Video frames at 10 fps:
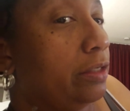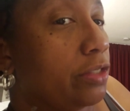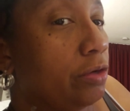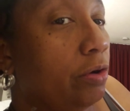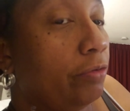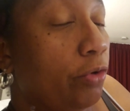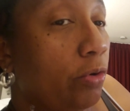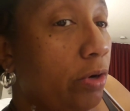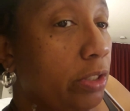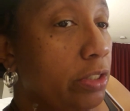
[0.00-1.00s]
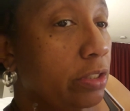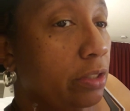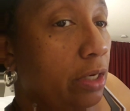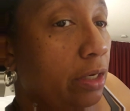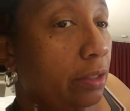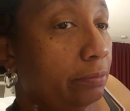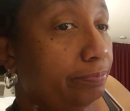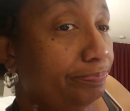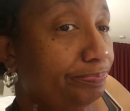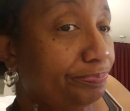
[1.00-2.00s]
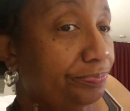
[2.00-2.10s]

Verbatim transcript: So of course, um,